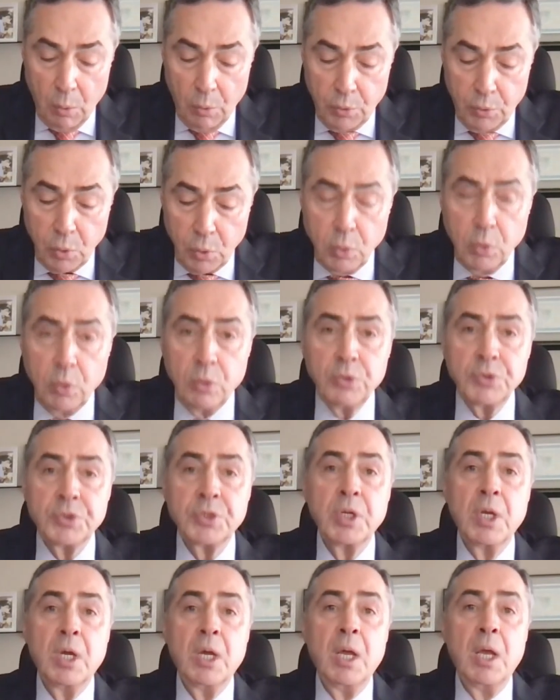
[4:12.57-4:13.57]
rules.
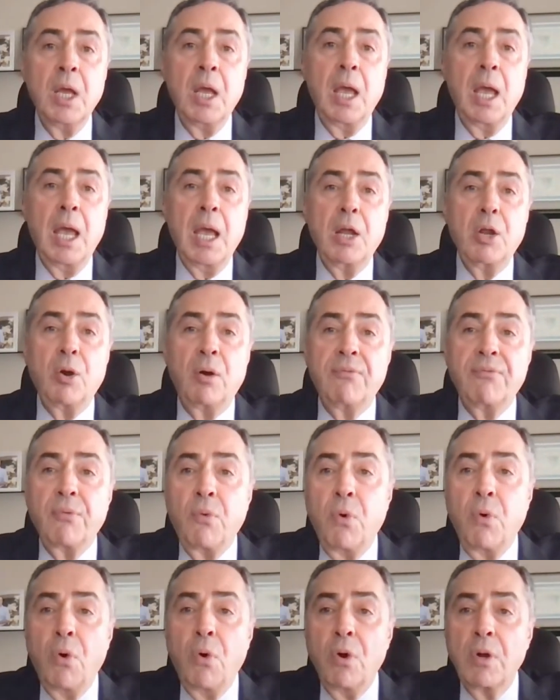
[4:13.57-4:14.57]
And of
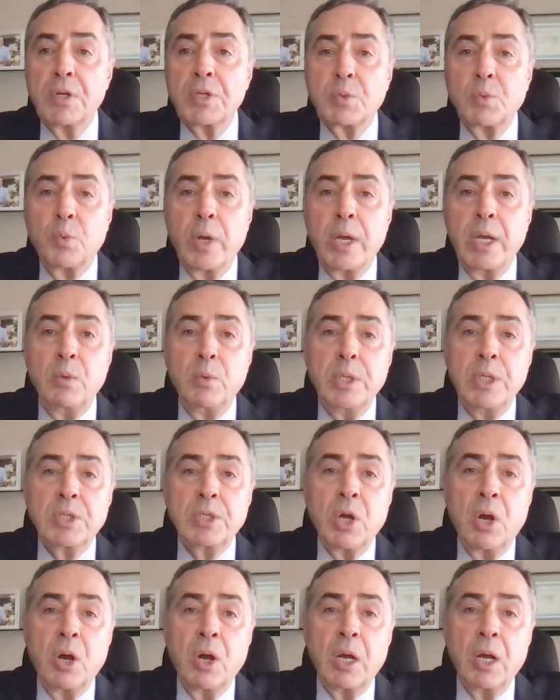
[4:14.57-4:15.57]
course, when
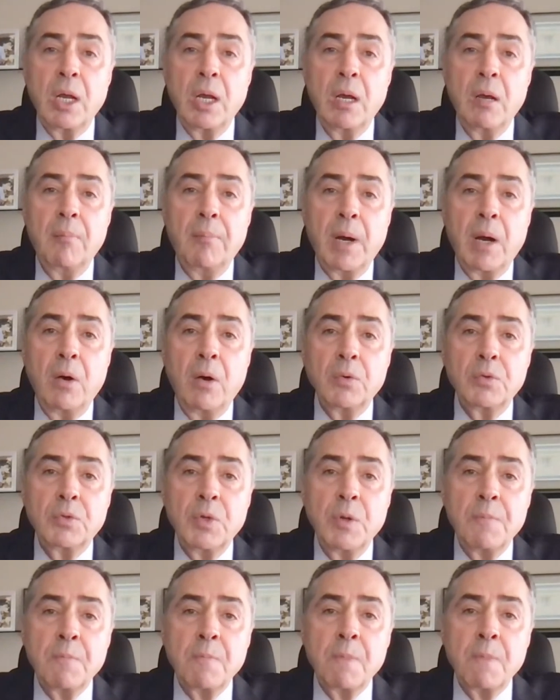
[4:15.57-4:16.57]
we talk
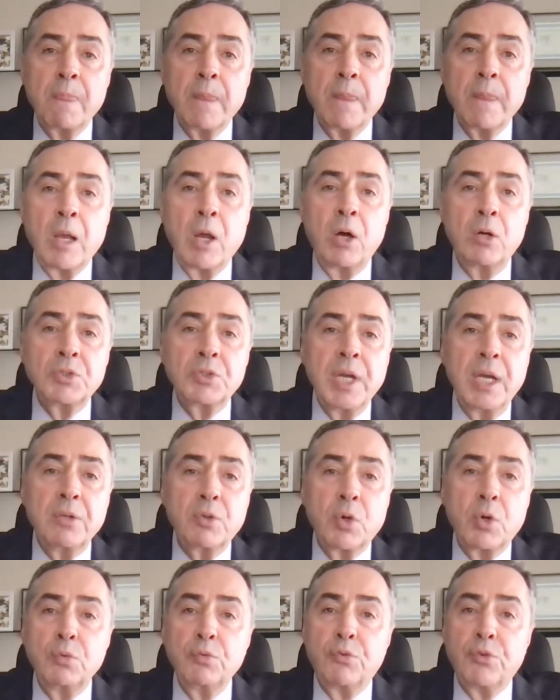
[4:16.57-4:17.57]
about
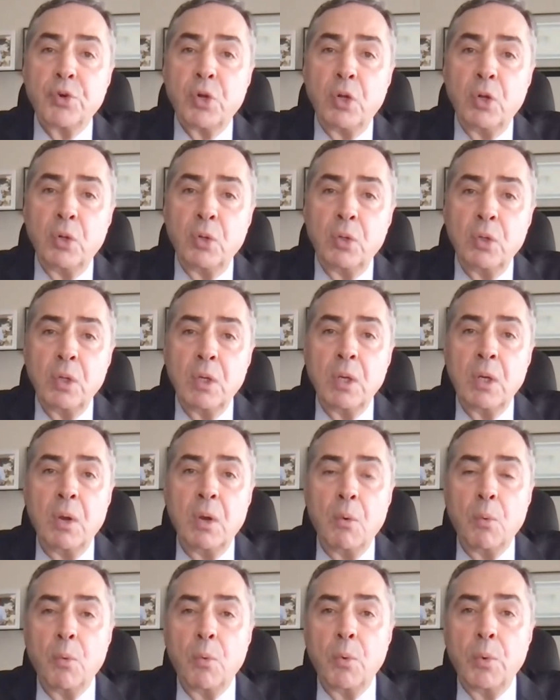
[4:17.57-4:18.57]
content control,
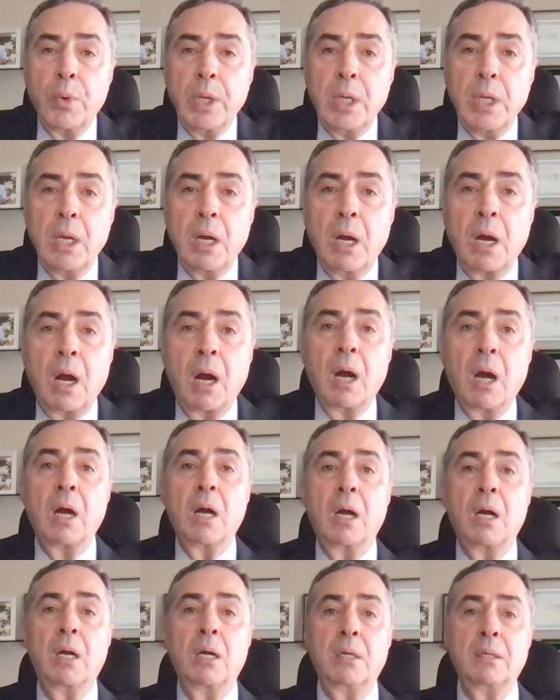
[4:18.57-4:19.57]
we
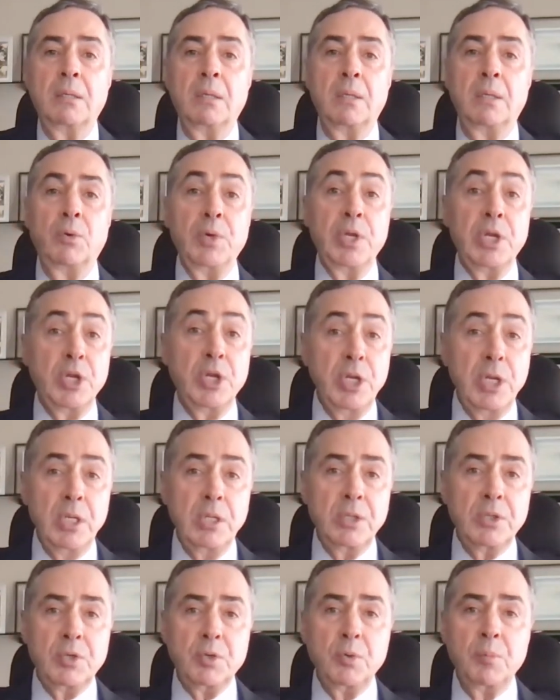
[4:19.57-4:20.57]

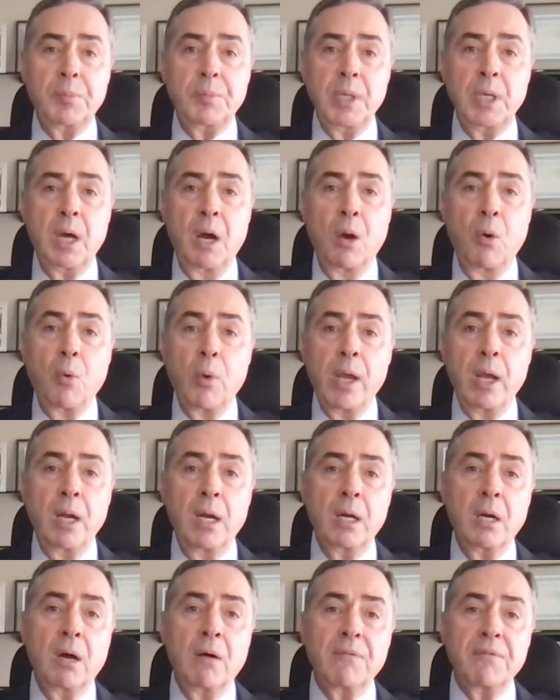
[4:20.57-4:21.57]
need to be
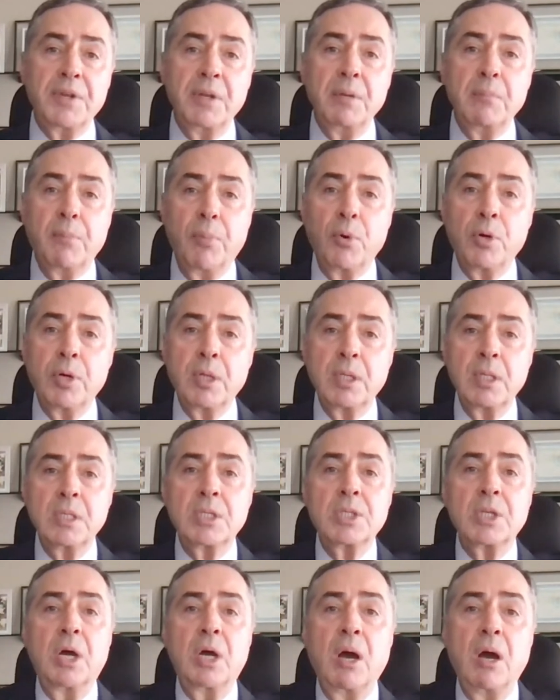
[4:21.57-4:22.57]
aware of the
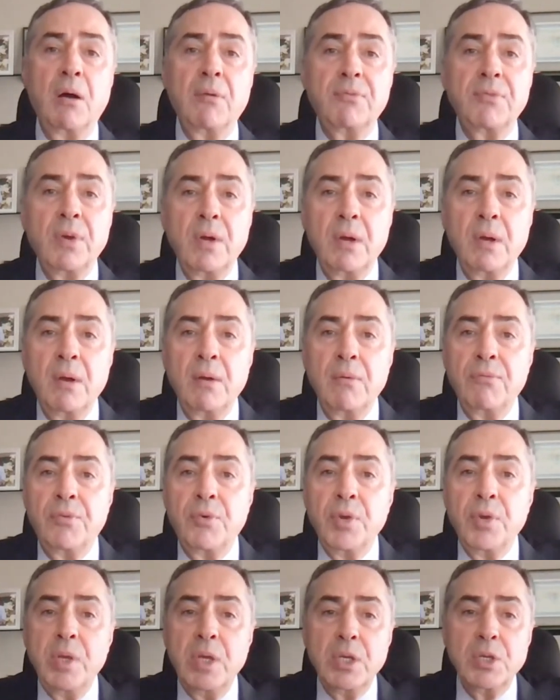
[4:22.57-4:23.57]
importance of
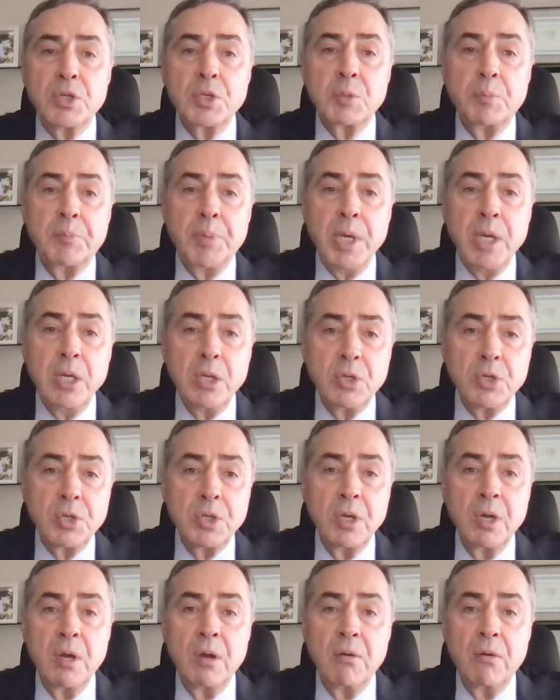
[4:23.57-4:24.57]
free
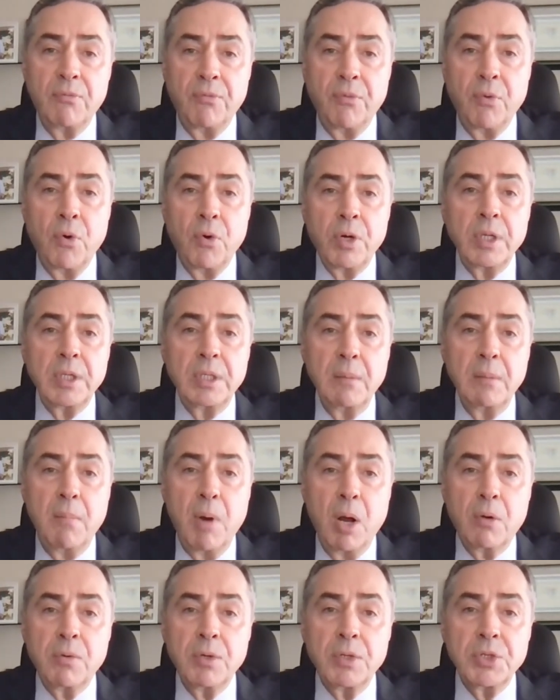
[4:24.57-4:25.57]
speech for
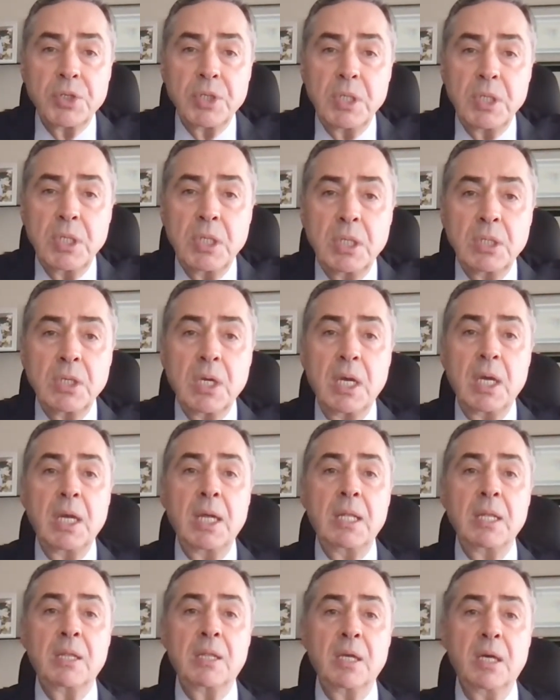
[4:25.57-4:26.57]
democracy,
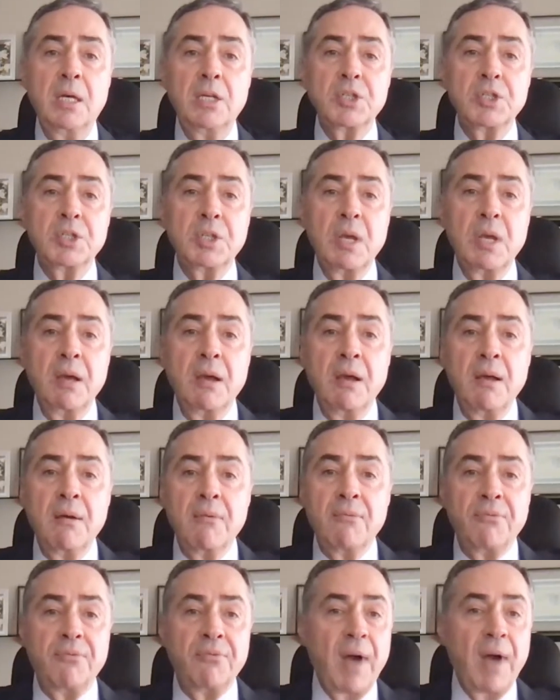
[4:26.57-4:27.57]
and thus
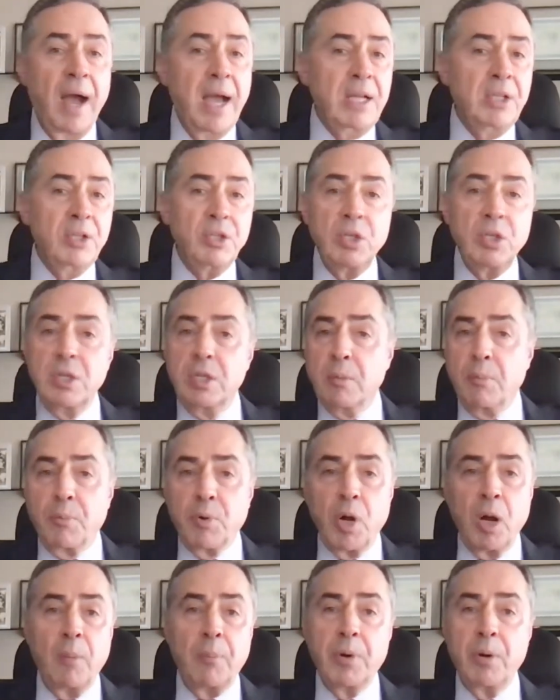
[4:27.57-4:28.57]
finding the
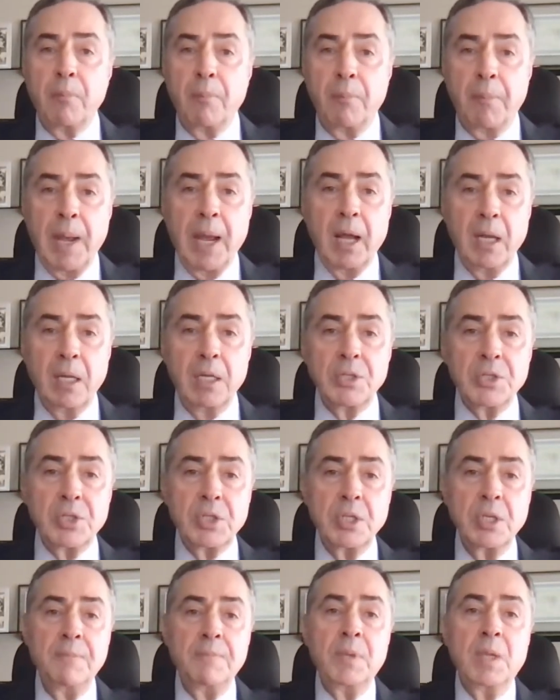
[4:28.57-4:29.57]
proper balance
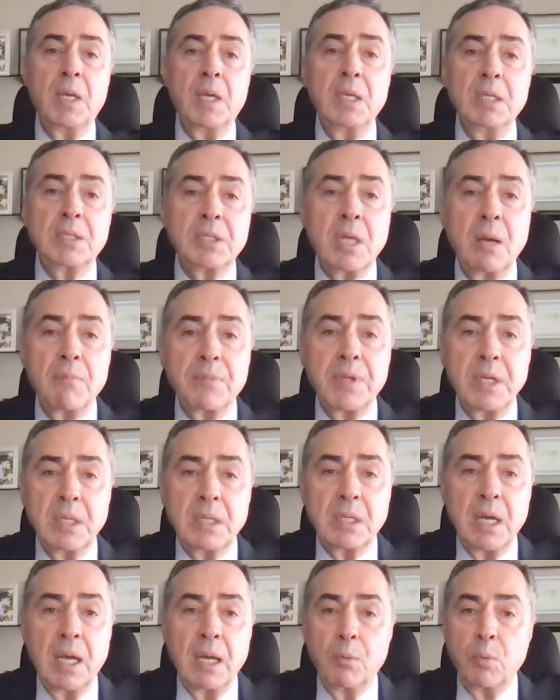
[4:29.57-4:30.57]
is something
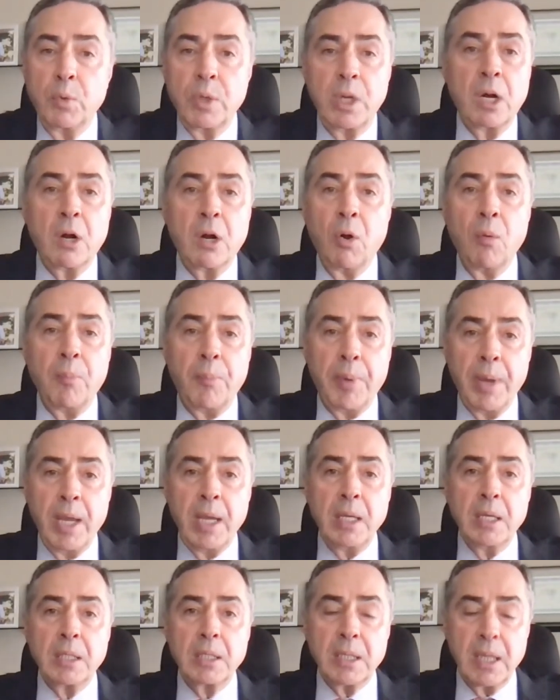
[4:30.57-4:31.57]
that we are all
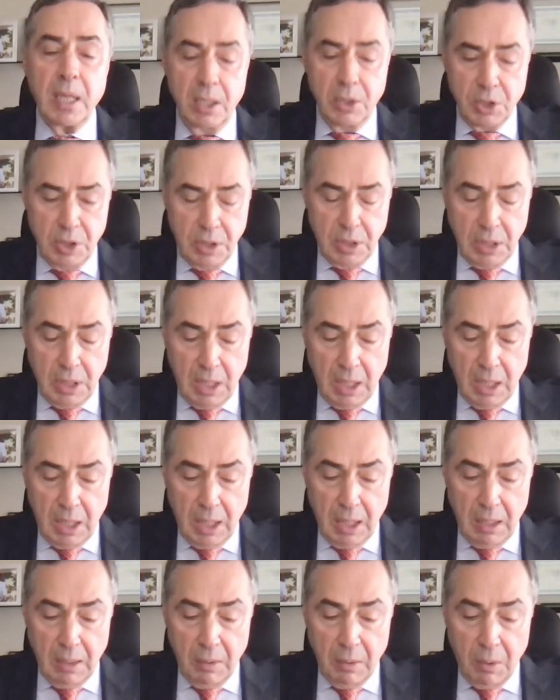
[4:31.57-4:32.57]
paying attention
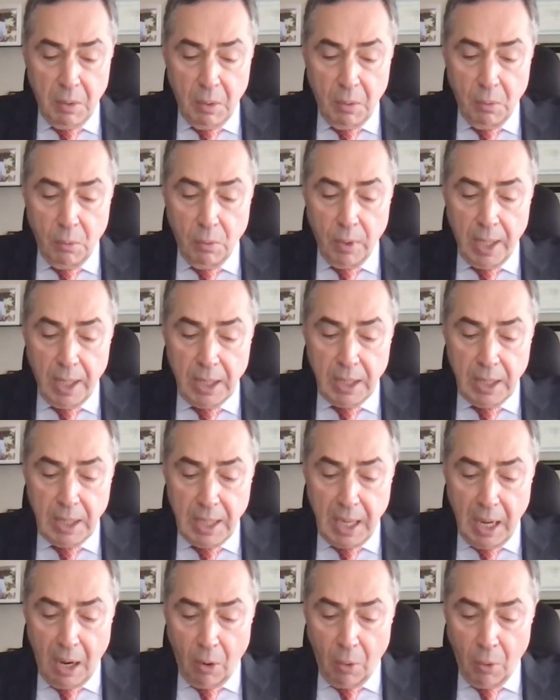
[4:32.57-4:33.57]
right
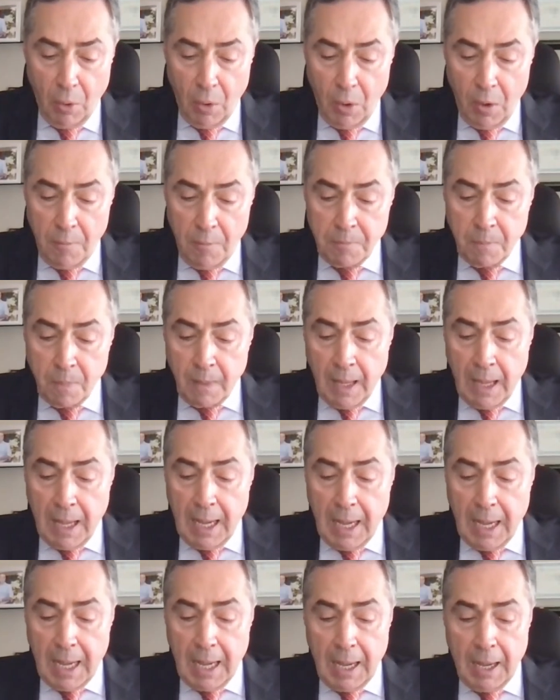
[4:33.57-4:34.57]
now.
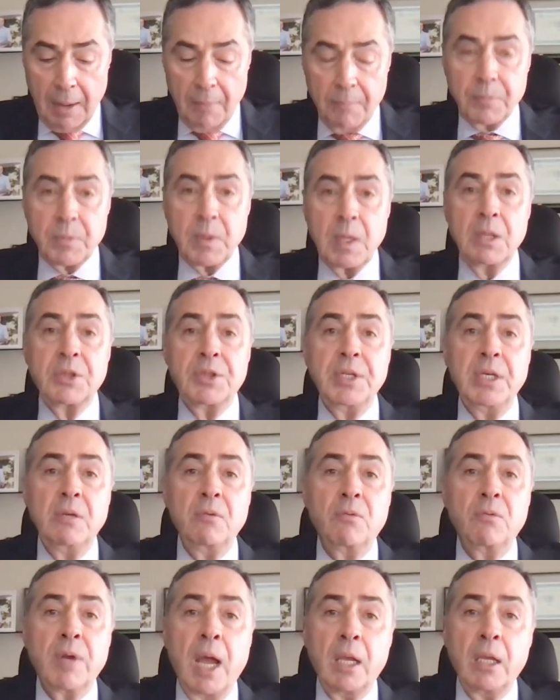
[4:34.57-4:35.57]
The
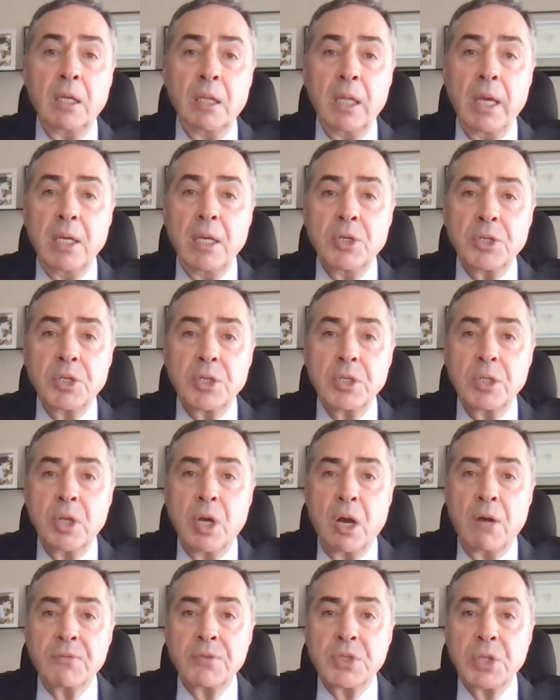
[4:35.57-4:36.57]

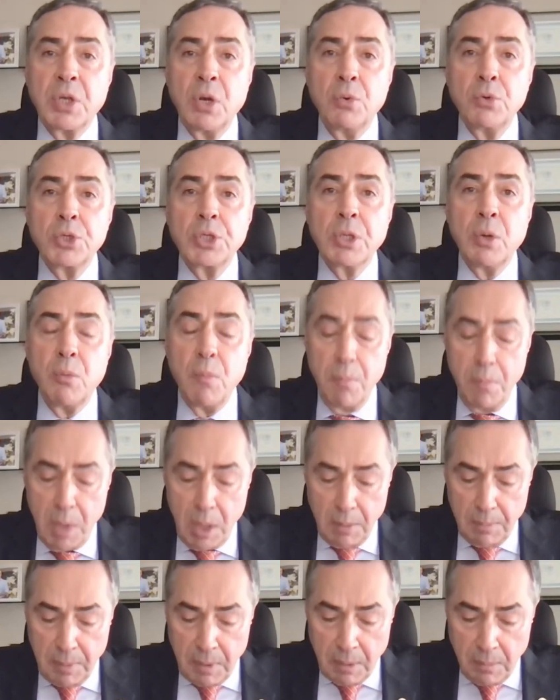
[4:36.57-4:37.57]
regulation of social
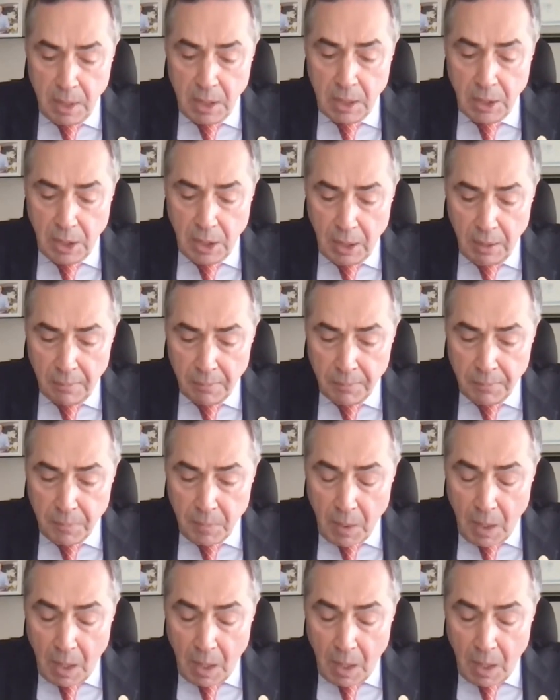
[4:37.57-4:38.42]
media